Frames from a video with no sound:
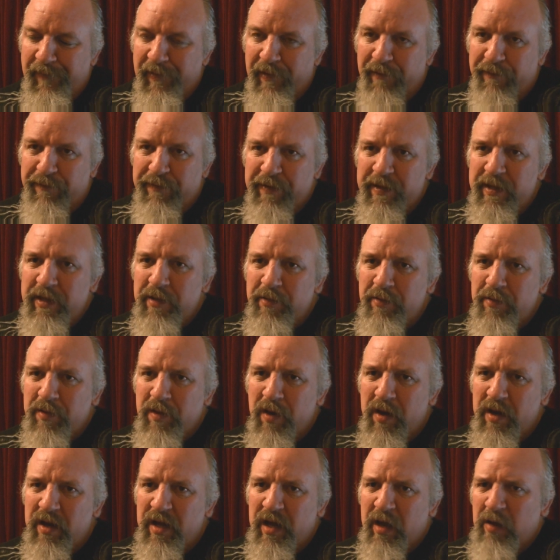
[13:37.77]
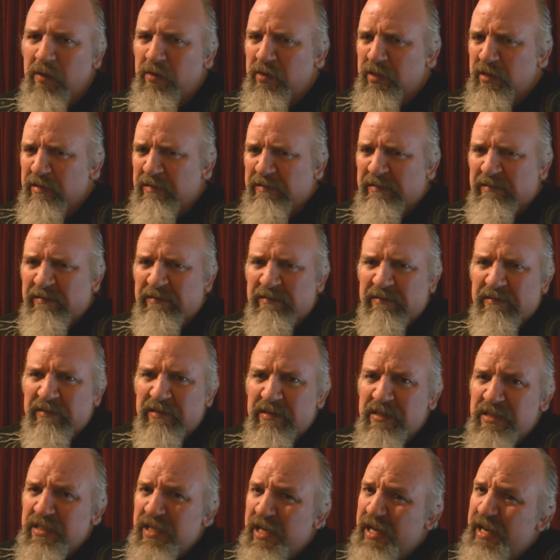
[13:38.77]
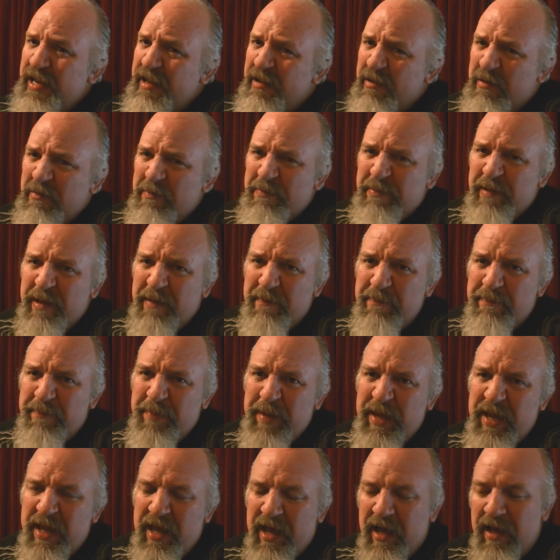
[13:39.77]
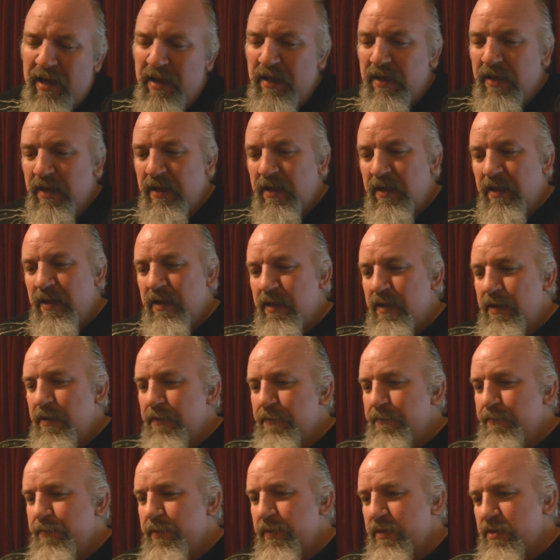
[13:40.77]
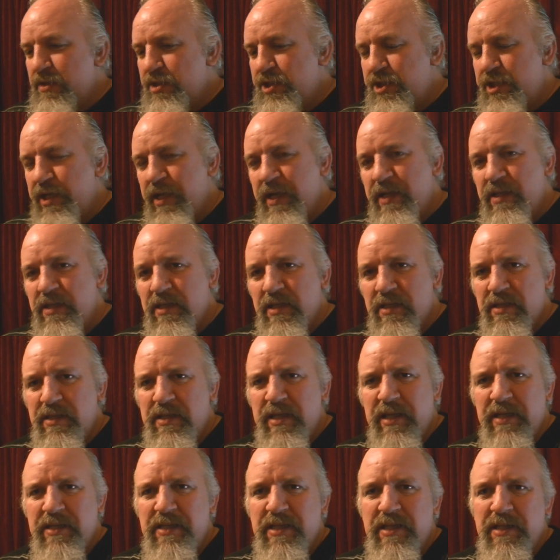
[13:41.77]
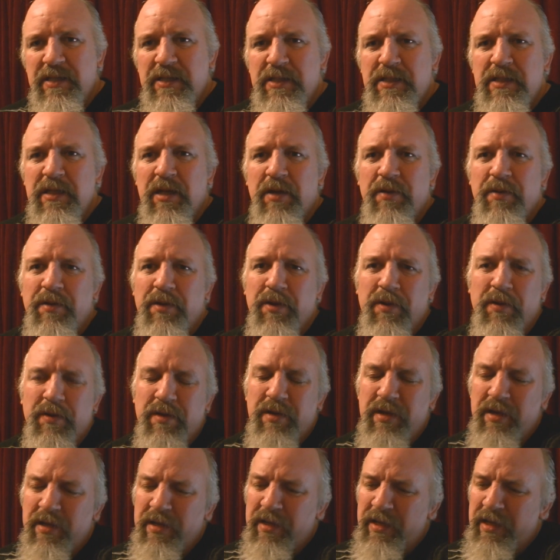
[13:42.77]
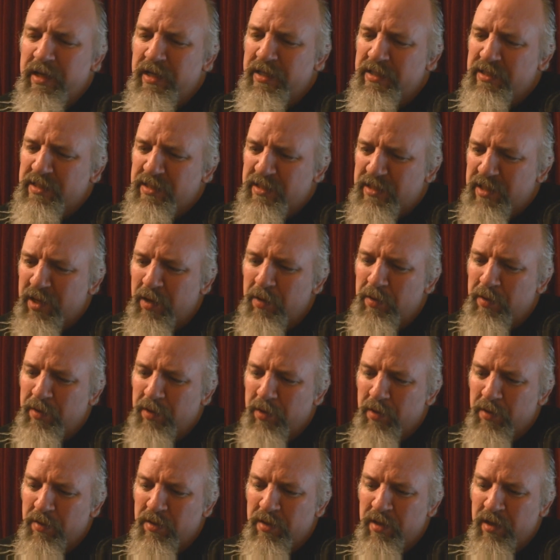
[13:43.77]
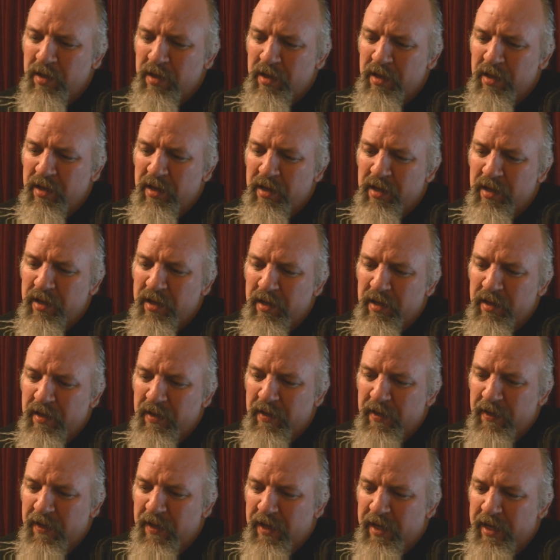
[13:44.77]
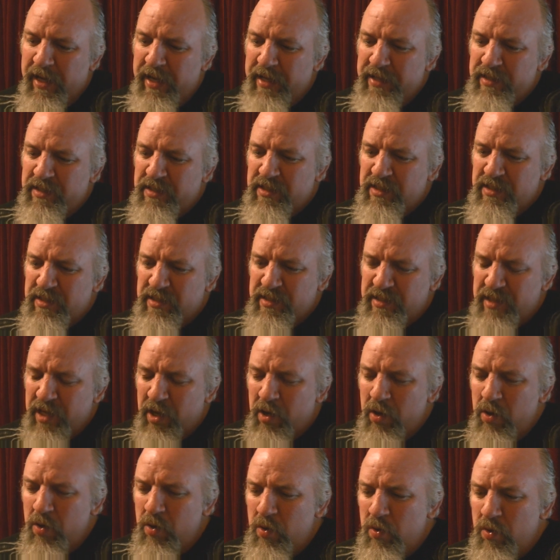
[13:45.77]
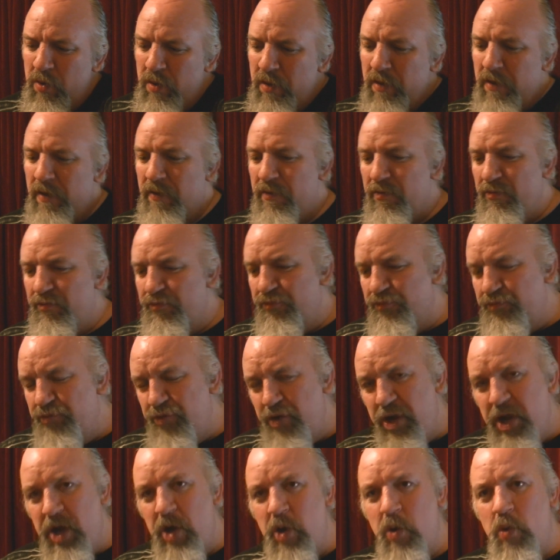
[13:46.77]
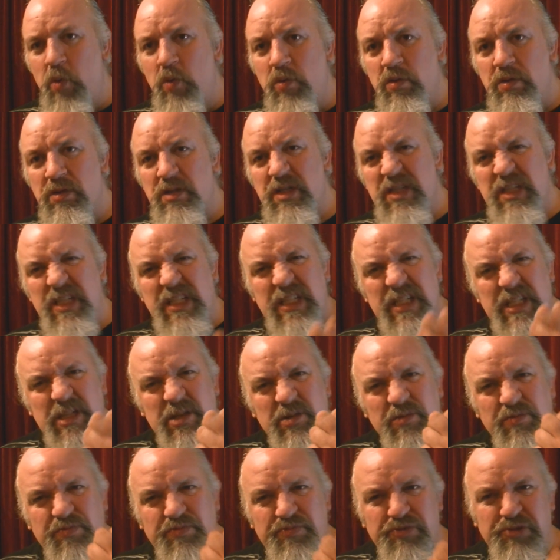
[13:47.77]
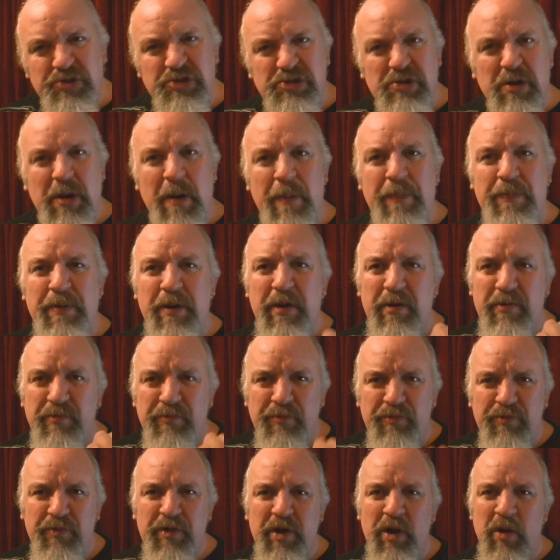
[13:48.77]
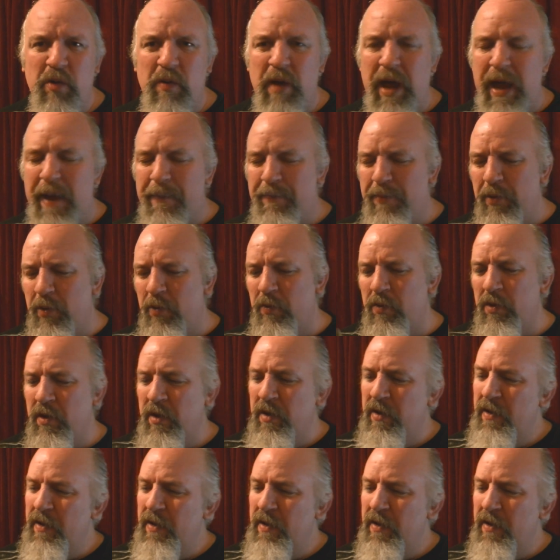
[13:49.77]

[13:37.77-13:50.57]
I think you'll kind of go oh it's a little bit bitter but Jesus this is so good it's so good it's so real, so proper real apple.